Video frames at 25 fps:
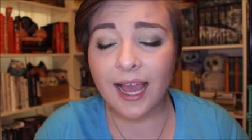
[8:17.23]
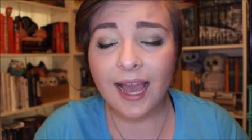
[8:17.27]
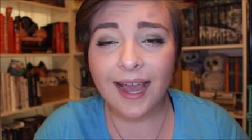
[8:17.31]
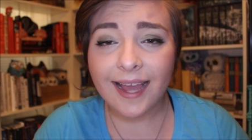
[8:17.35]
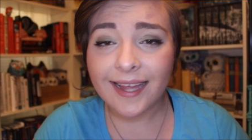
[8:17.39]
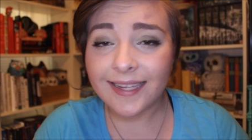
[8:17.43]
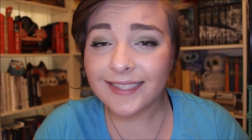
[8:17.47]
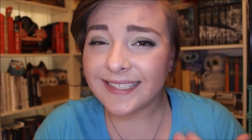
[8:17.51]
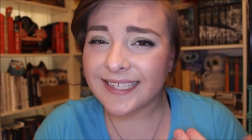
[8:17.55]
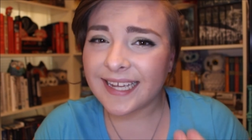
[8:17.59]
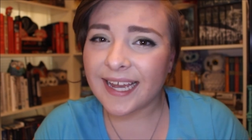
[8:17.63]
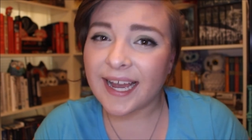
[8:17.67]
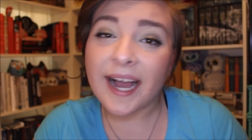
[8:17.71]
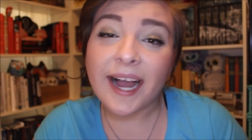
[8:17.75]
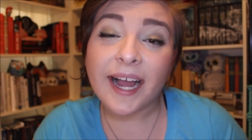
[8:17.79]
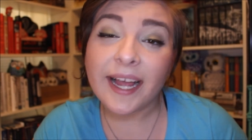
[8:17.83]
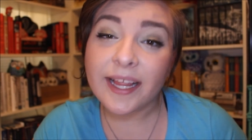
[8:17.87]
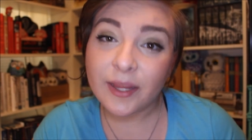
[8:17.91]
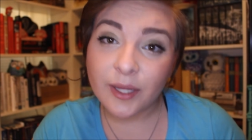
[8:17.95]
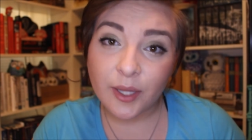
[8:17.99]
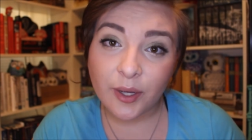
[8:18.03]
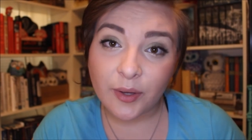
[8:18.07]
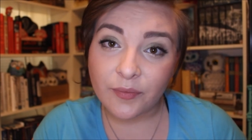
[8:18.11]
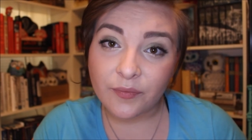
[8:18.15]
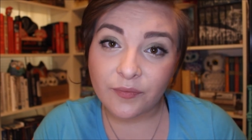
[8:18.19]
And I
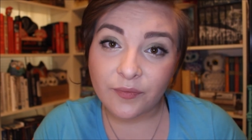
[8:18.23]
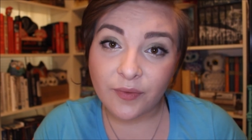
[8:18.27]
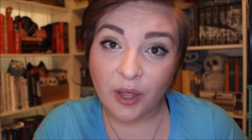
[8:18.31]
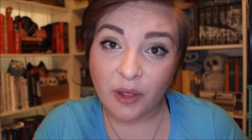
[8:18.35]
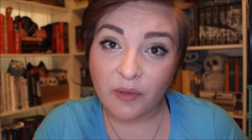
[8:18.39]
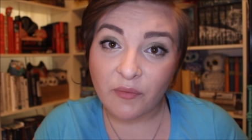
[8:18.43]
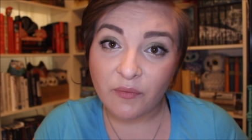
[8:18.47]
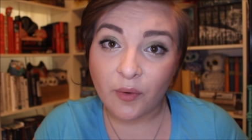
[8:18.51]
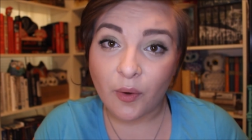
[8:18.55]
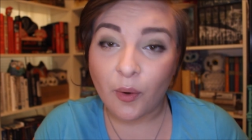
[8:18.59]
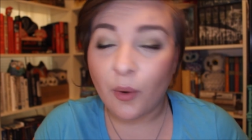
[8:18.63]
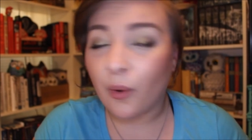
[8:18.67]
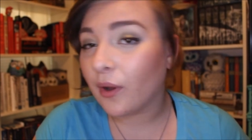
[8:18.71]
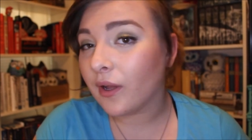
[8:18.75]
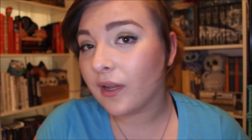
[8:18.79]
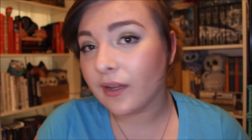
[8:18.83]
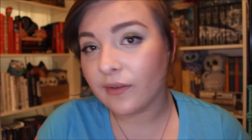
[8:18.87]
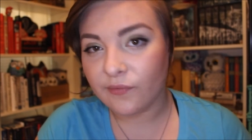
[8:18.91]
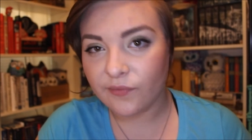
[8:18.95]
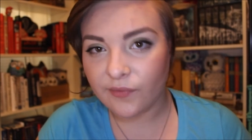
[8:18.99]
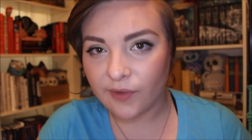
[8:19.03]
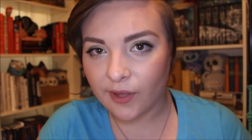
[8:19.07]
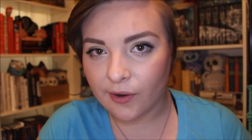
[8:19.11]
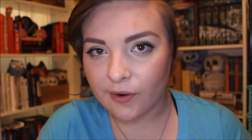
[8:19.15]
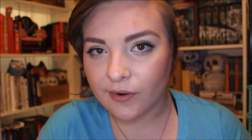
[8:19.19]
love fae folk,
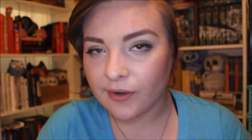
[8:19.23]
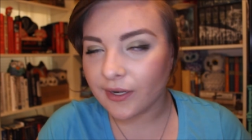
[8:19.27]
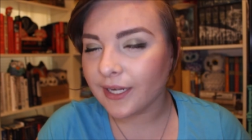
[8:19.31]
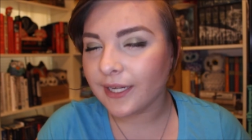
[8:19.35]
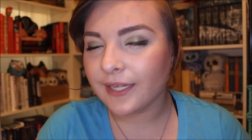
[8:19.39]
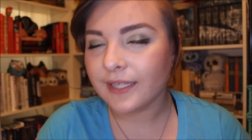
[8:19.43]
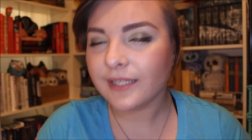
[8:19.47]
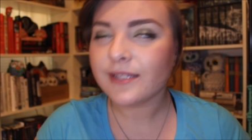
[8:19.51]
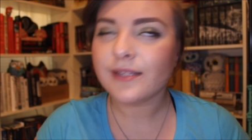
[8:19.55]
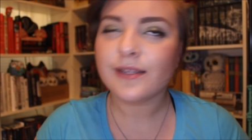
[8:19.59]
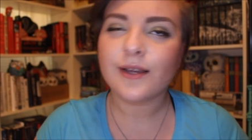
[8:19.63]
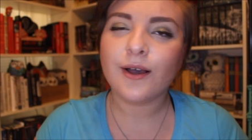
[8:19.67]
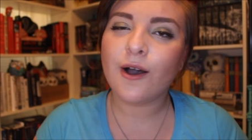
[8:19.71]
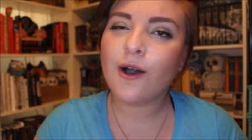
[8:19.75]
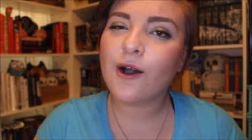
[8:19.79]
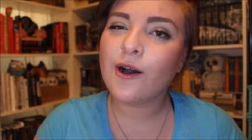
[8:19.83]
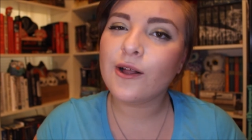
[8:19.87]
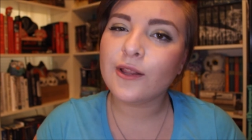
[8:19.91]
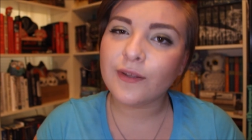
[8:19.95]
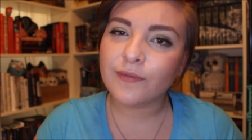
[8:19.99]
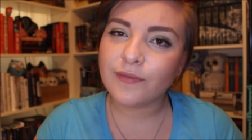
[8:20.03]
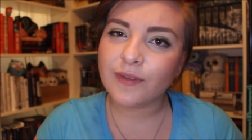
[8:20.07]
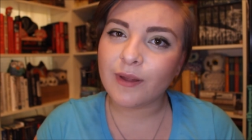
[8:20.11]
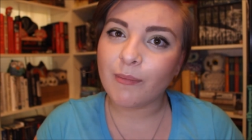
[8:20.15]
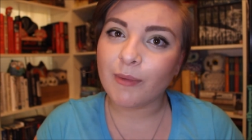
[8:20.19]
fairies,
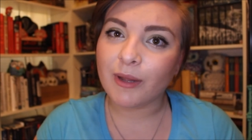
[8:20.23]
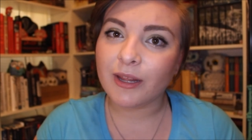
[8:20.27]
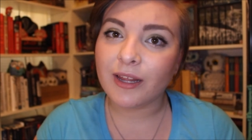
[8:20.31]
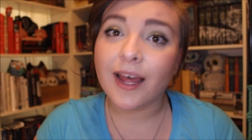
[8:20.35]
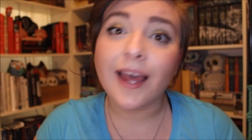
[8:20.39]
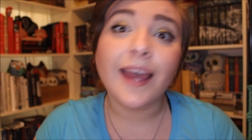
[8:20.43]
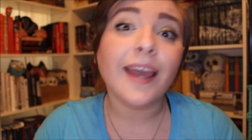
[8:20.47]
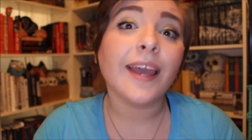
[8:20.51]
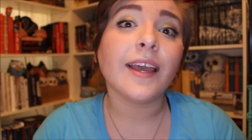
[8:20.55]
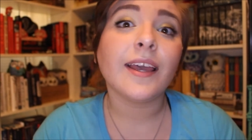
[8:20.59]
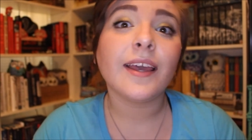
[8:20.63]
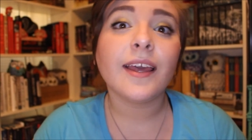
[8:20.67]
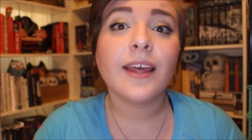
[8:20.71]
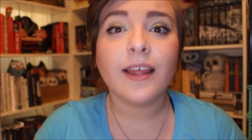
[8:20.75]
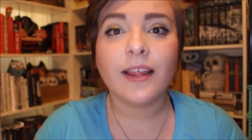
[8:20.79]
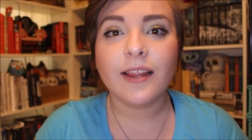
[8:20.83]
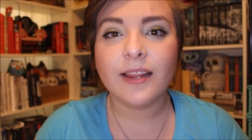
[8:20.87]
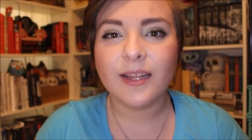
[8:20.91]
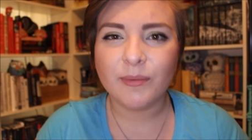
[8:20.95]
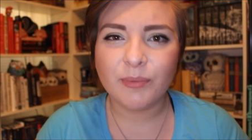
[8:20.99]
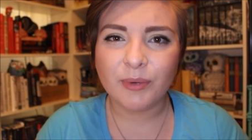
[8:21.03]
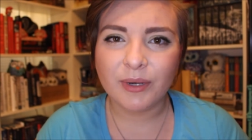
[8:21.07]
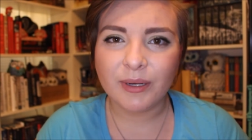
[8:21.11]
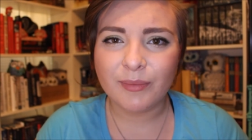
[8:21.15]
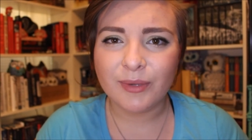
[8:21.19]
all of them alike.
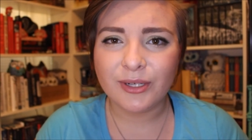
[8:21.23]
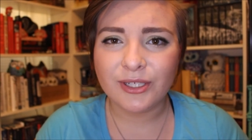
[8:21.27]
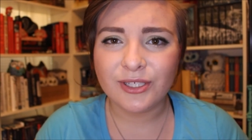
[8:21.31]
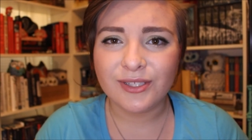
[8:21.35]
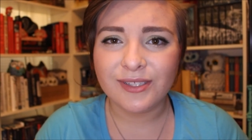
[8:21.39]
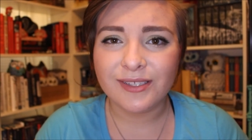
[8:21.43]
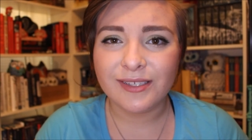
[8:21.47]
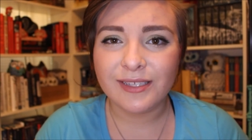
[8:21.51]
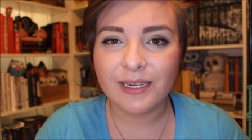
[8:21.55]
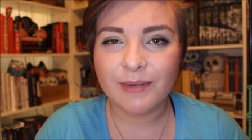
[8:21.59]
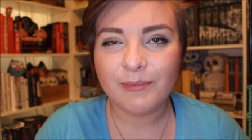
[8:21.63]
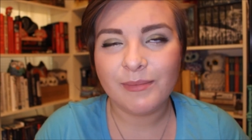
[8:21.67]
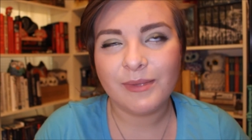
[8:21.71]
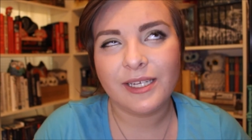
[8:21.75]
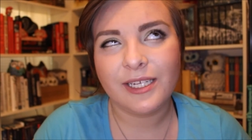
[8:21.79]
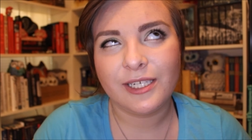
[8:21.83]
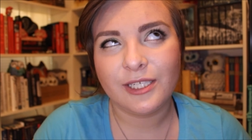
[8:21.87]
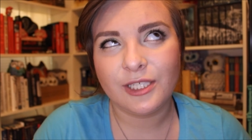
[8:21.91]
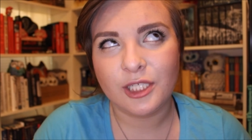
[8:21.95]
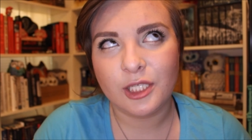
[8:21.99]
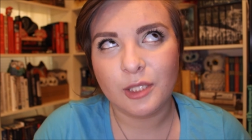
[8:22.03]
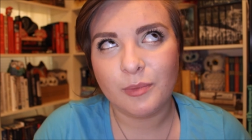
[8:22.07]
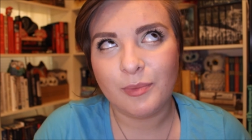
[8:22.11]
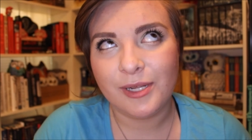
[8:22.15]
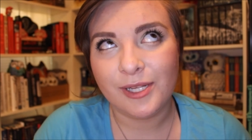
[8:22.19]
They're pretty much the same thing,
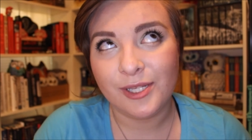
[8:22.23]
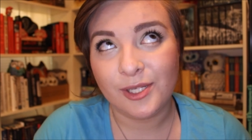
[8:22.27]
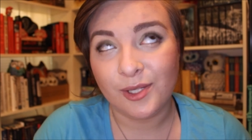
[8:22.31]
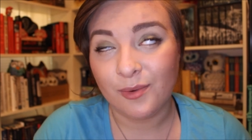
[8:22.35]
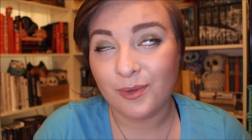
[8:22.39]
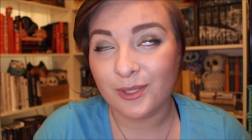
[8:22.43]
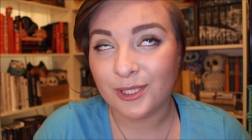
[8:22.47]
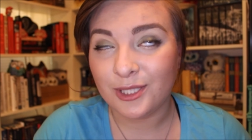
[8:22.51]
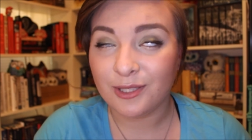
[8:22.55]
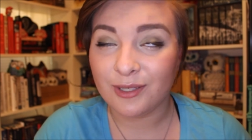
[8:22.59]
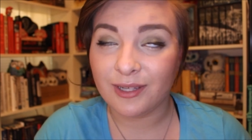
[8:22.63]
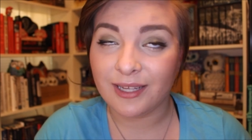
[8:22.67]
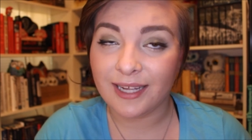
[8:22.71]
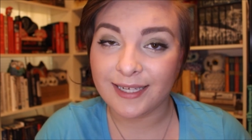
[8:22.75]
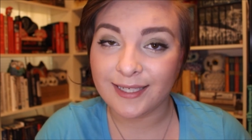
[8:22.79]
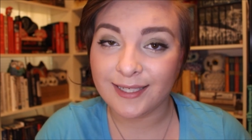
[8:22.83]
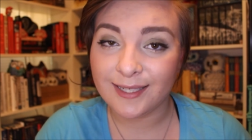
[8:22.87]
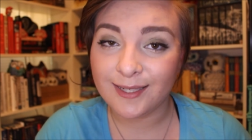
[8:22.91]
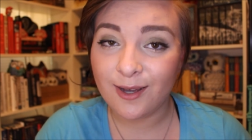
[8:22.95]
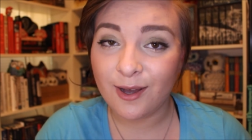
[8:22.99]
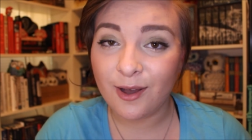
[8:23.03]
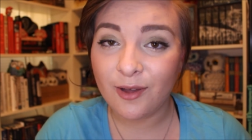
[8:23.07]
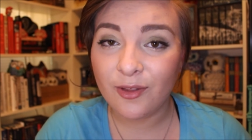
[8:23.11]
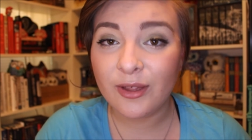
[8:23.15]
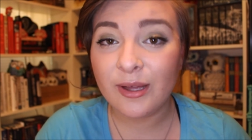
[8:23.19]
just depends on what you'd like to
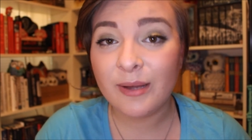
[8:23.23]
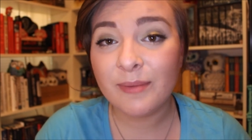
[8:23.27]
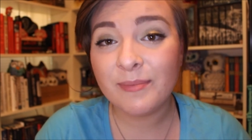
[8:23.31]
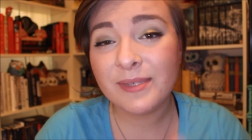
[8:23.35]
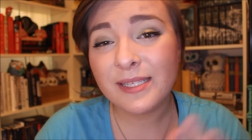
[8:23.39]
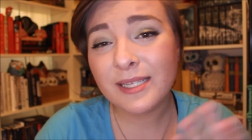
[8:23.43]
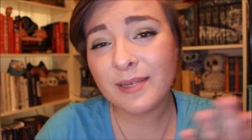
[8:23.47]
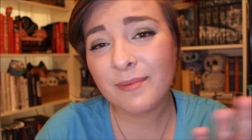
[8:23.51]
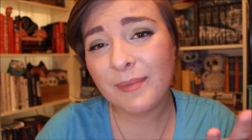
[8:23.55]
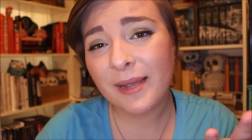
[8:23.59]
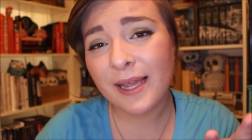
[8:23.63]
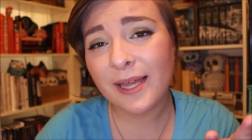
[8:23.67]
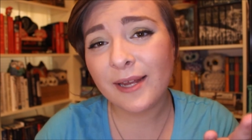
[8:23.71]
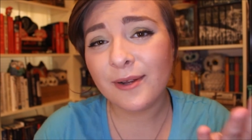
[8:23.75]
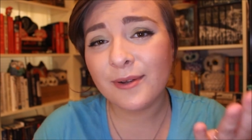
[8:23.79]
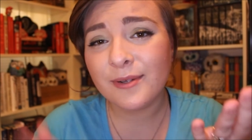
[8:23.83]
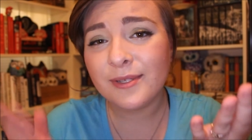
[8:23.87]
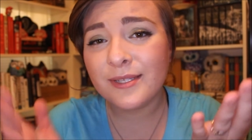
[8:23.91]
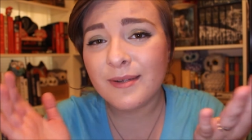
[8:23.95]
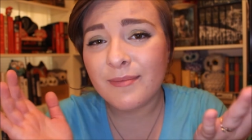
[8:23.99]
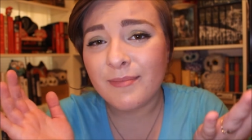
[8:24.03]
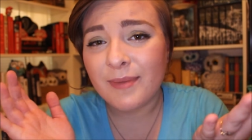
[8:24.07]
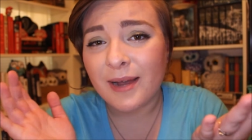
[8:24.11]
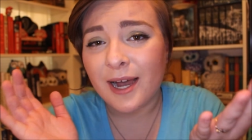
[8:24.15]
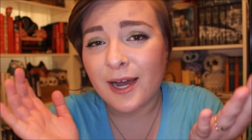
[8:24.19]
call them. Tomato,
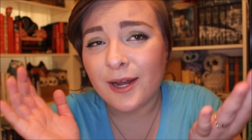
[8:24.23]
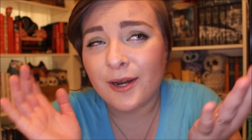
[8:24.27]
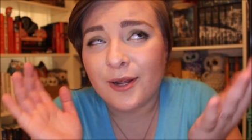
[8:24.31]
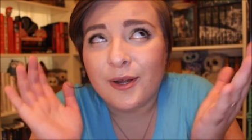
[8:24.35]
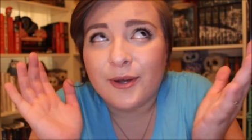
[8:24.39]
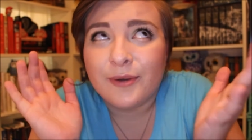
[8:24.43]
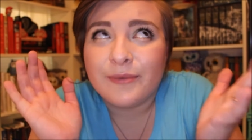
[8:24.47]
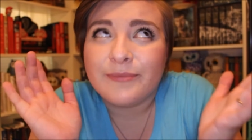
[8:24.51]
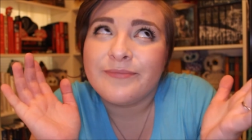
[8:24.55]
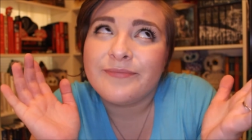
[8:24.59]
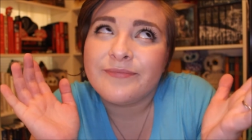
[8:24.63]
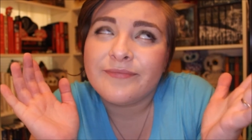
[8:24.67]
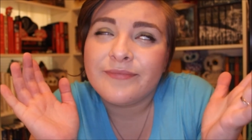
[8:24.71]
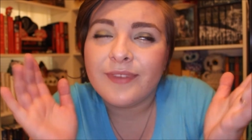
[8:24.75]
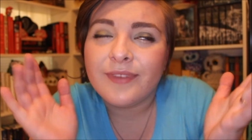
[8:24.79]
tomato.